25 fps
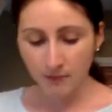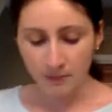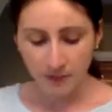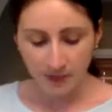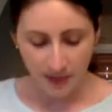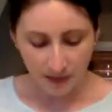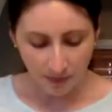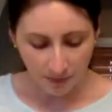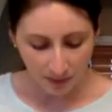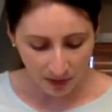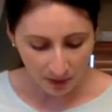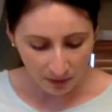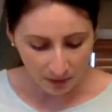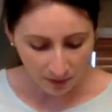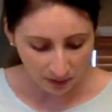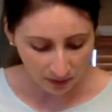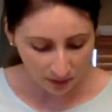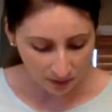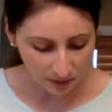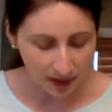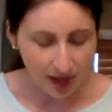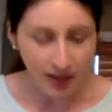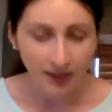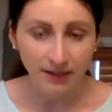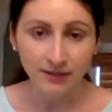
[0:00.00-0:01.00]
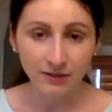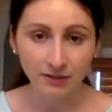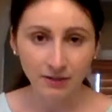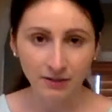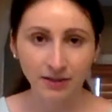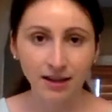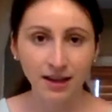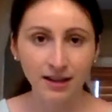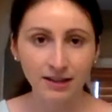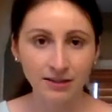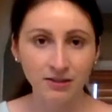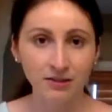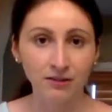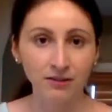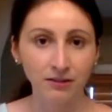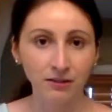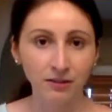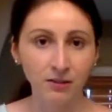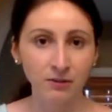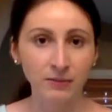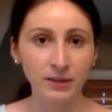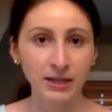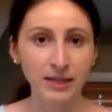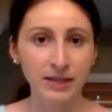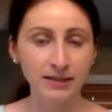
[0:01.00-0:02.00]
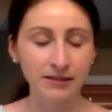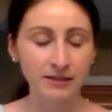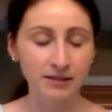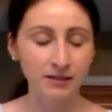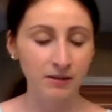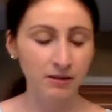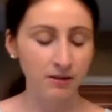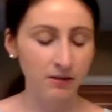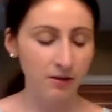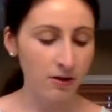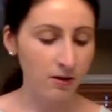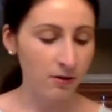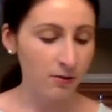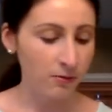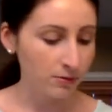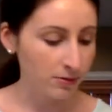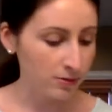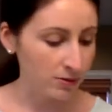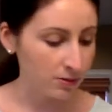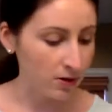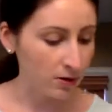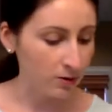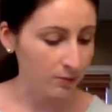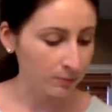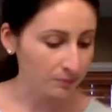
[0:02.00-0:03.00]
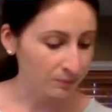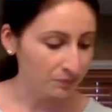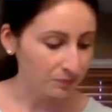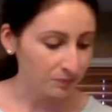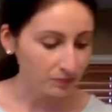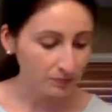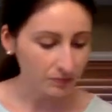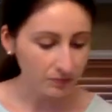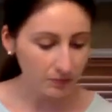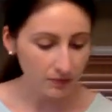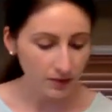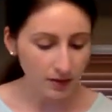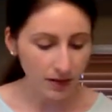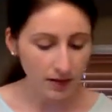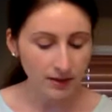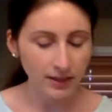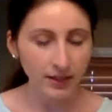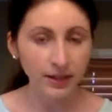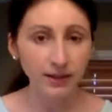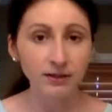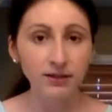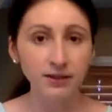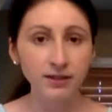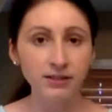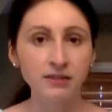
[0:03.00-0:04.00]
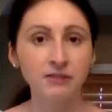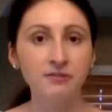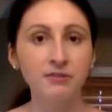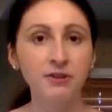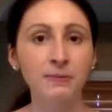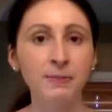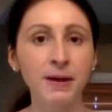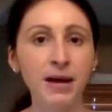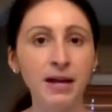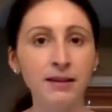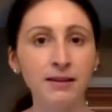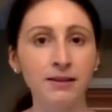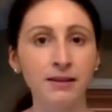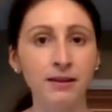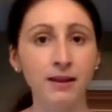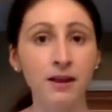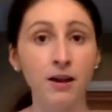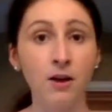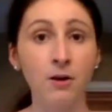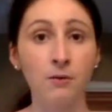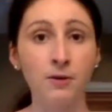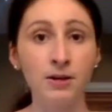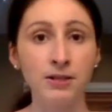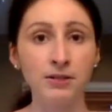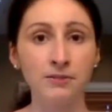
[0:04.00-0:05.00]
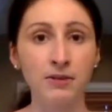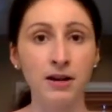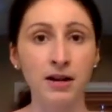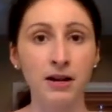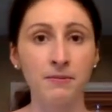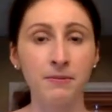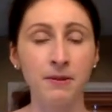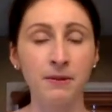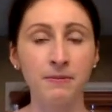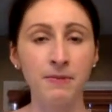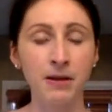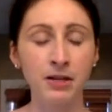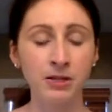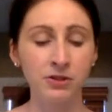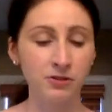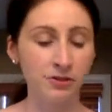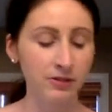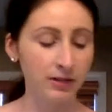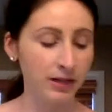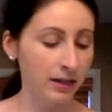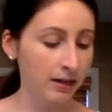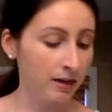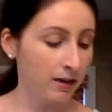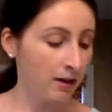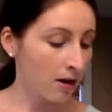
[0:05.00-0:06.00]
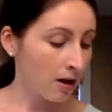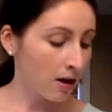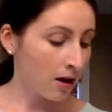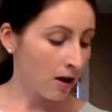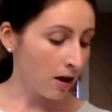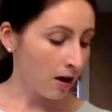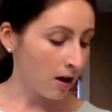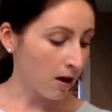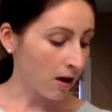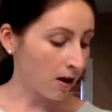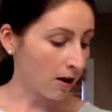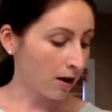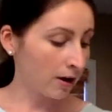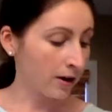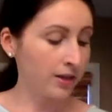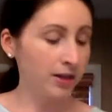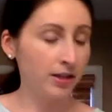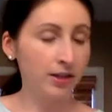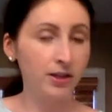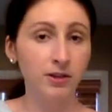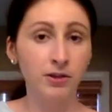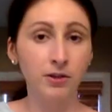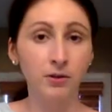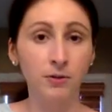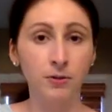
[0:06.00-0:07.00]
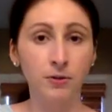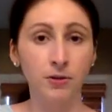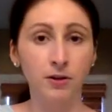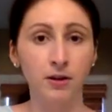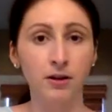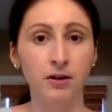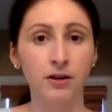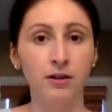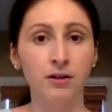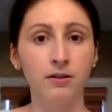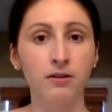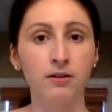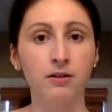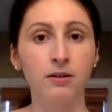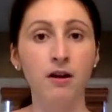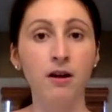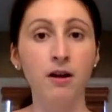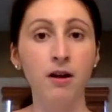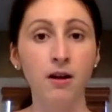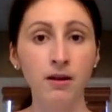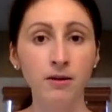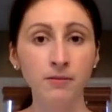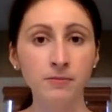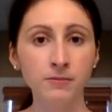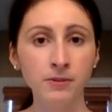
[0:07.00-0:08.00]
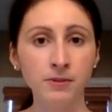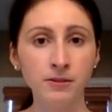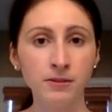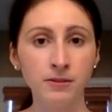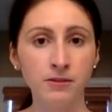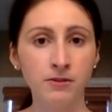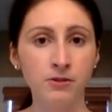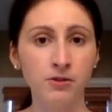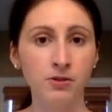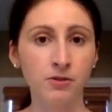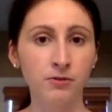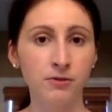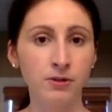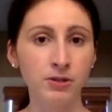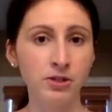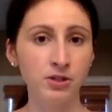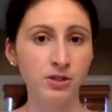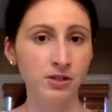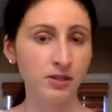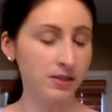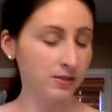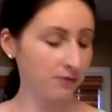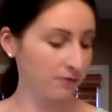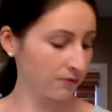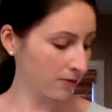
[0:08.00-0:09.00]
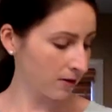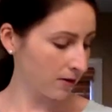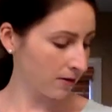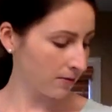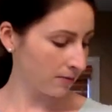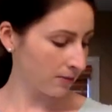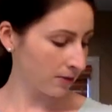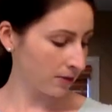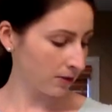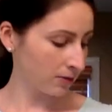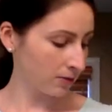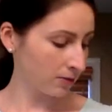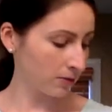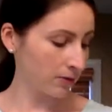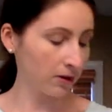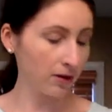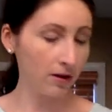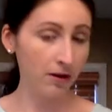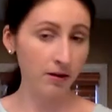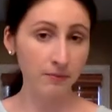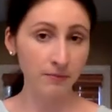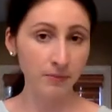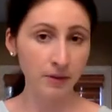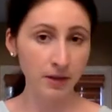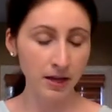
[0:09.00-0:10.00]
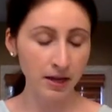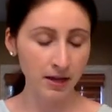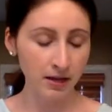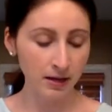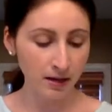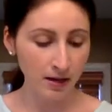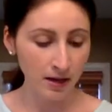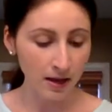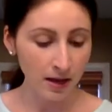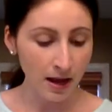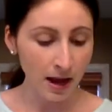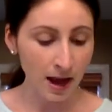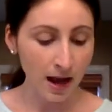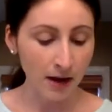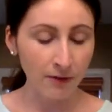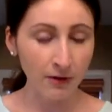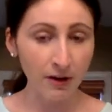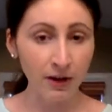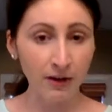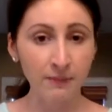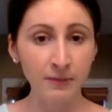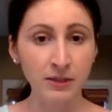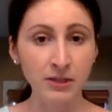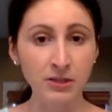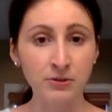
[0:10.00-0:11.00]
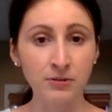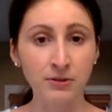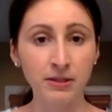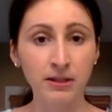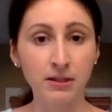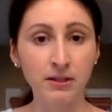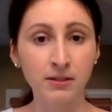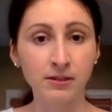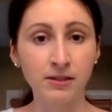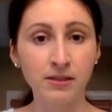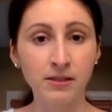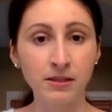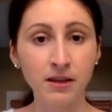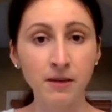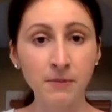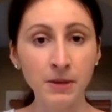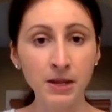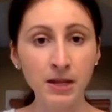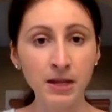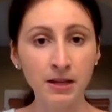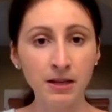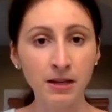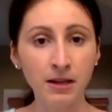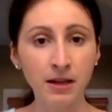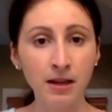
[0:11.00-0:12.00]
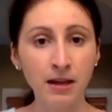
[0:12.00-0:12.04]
Same thing with your thighs. Your thighs are a little bit easier though. So the areas of your body that I always recommend measuring are your arms, 2 inches from your armpit. I recommend doing your stomach.